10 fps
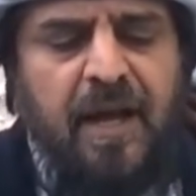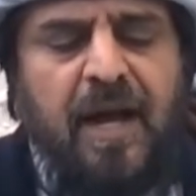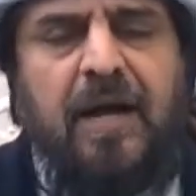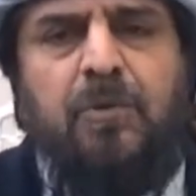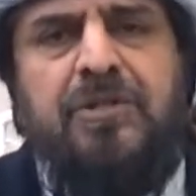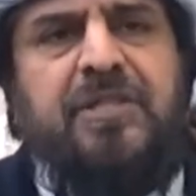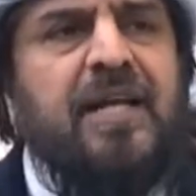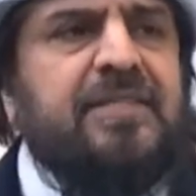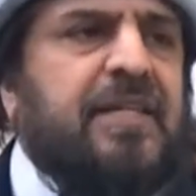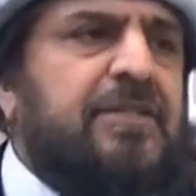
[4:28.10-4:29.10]
I was
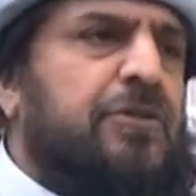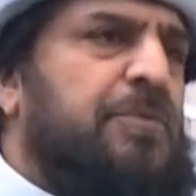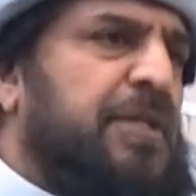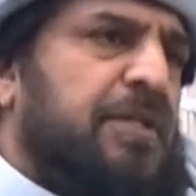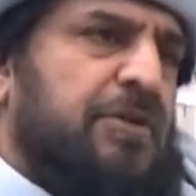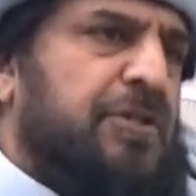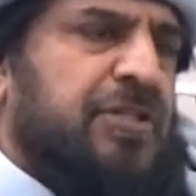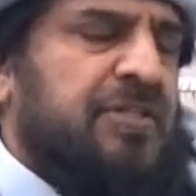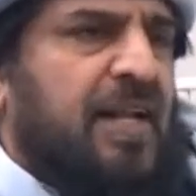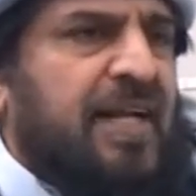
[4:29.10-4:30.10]
asking so many
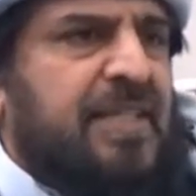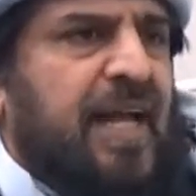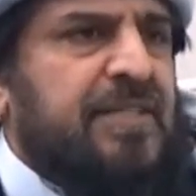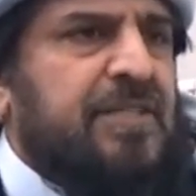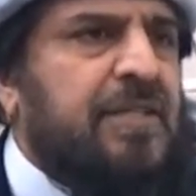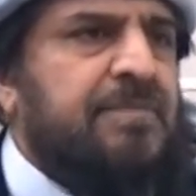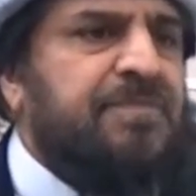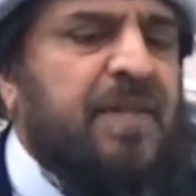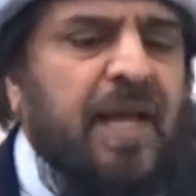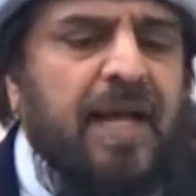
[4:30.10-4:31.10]
questions like that,
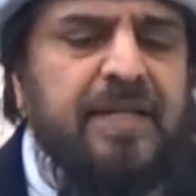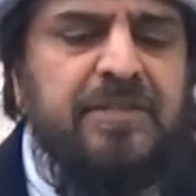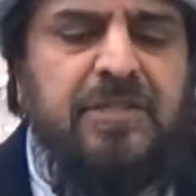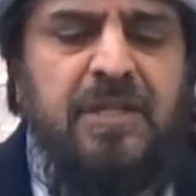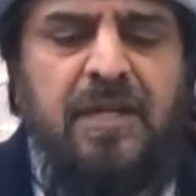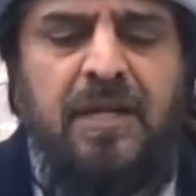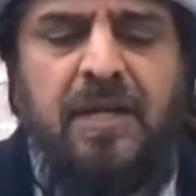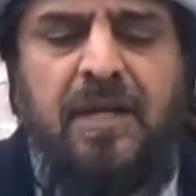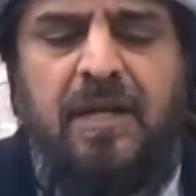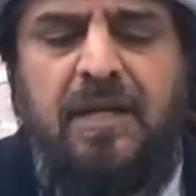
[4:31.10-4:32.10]
and
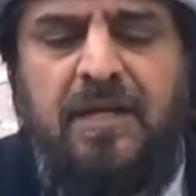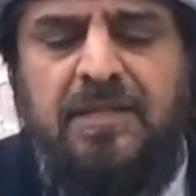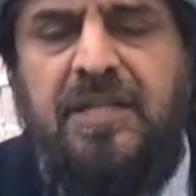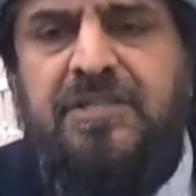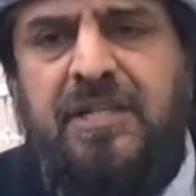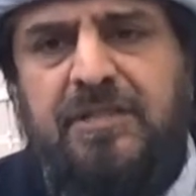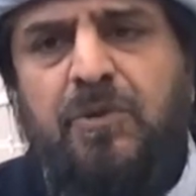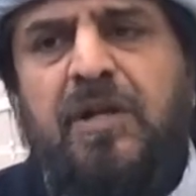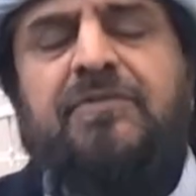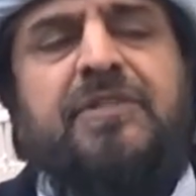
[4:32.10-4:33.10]
this is
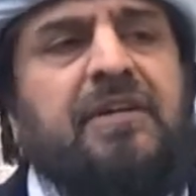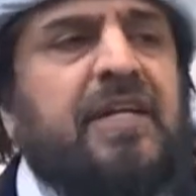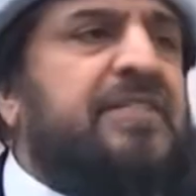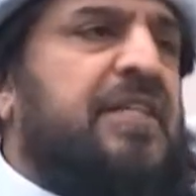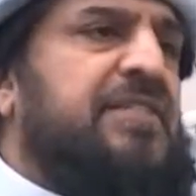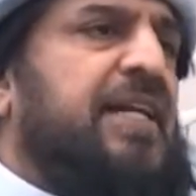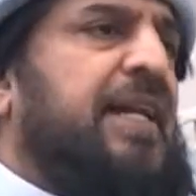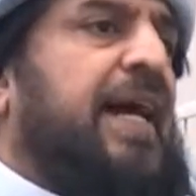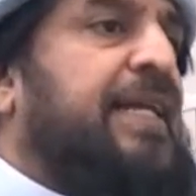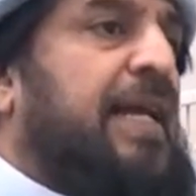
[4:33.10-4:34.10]
one of the reasons
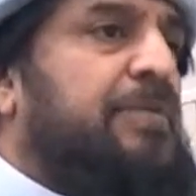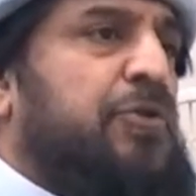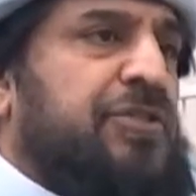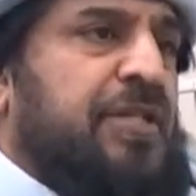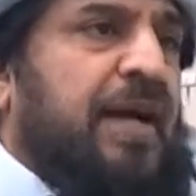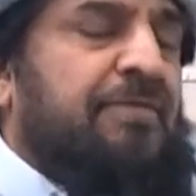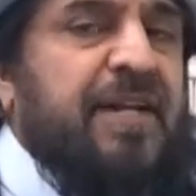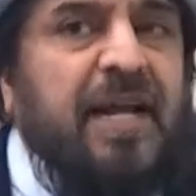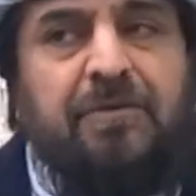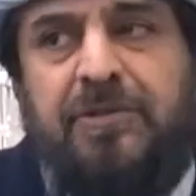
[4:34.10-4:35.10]
that I came to Islam
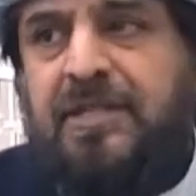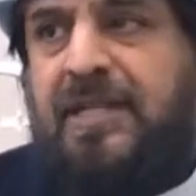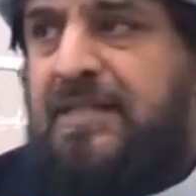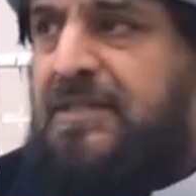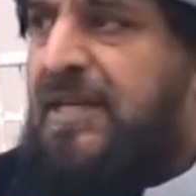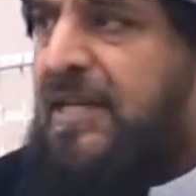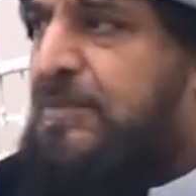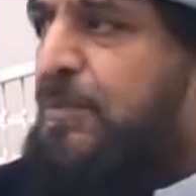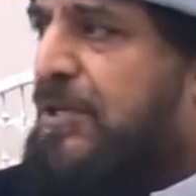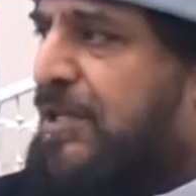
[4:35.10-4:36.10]
when I was an
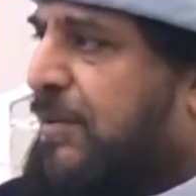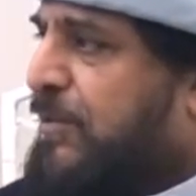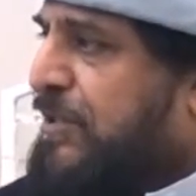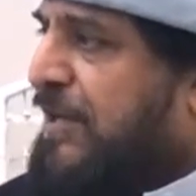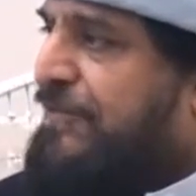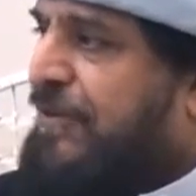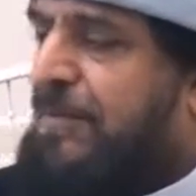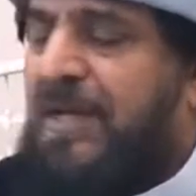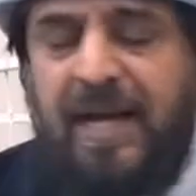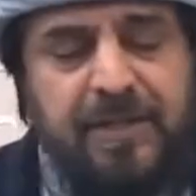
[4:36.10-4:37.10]
atheist, born in a Muslim
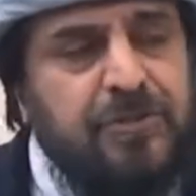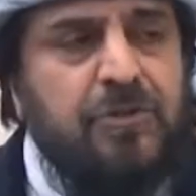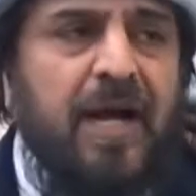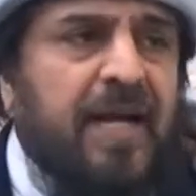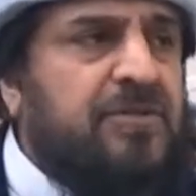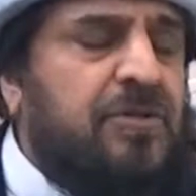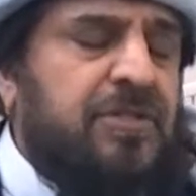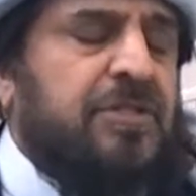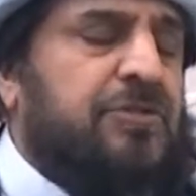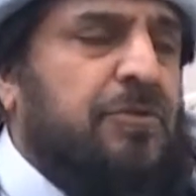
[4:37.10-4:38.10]
family. I used to ask
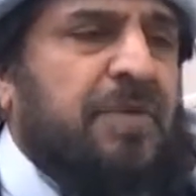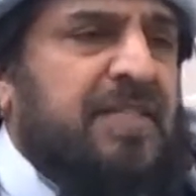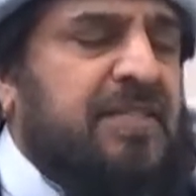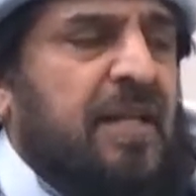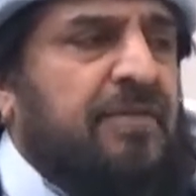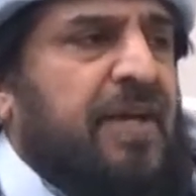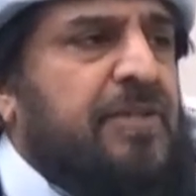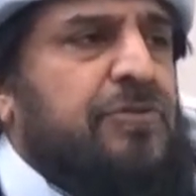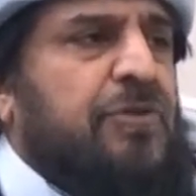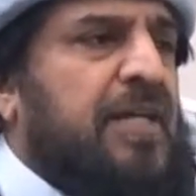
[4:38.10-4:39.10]
questions to myself, I
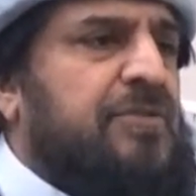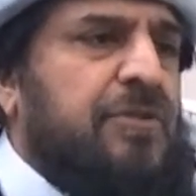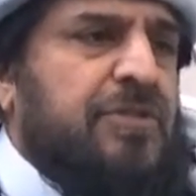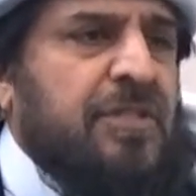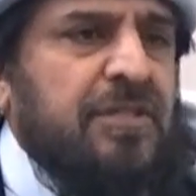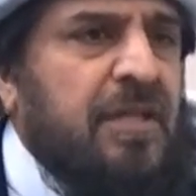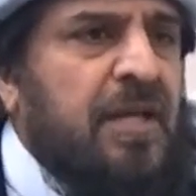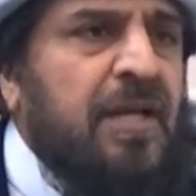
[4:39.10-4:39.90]
used to ask questions